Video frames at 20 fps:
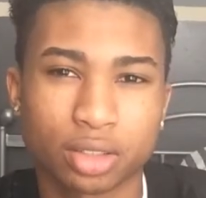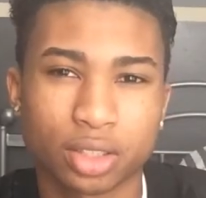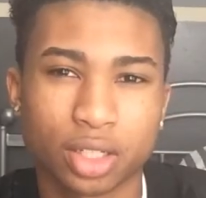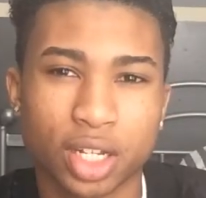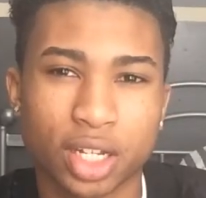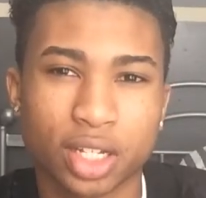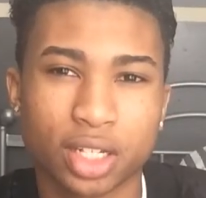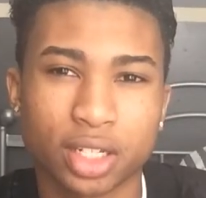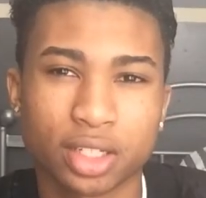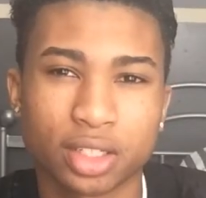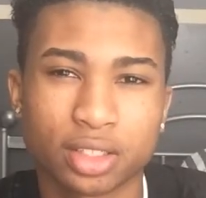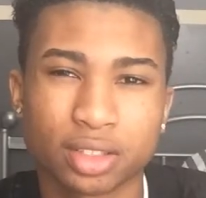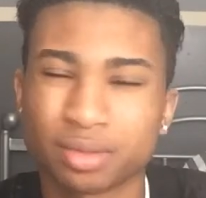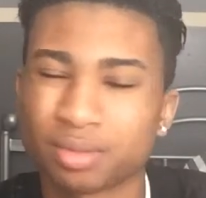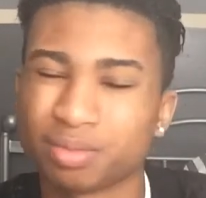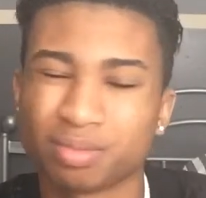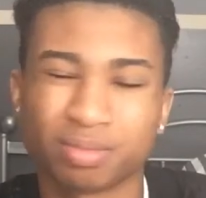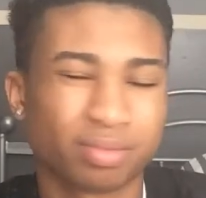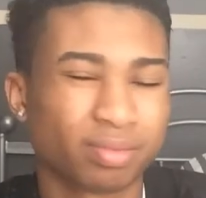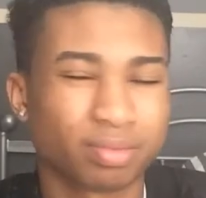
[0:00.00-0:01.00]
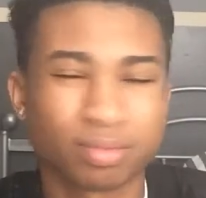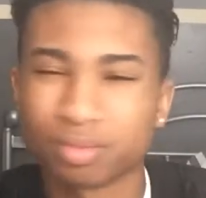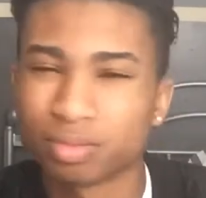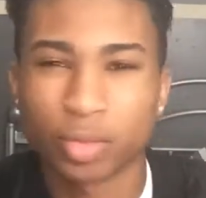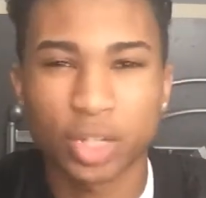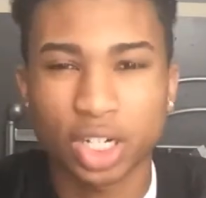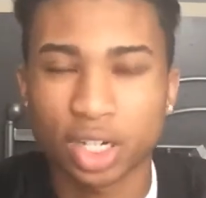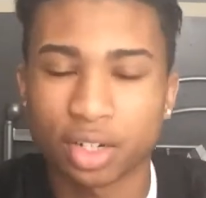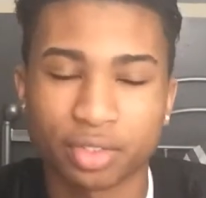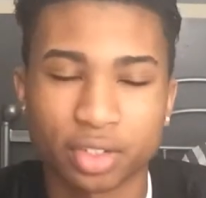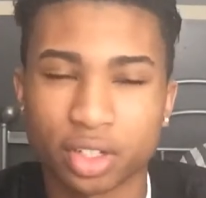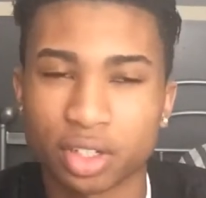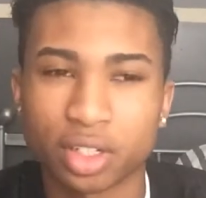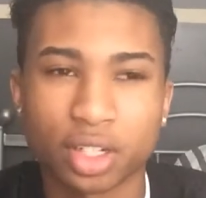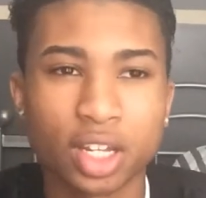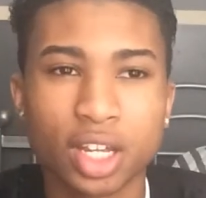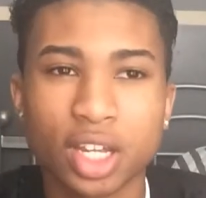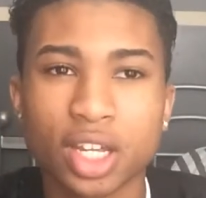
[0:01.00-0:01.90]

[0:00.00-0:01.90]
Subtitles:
Like, whatever."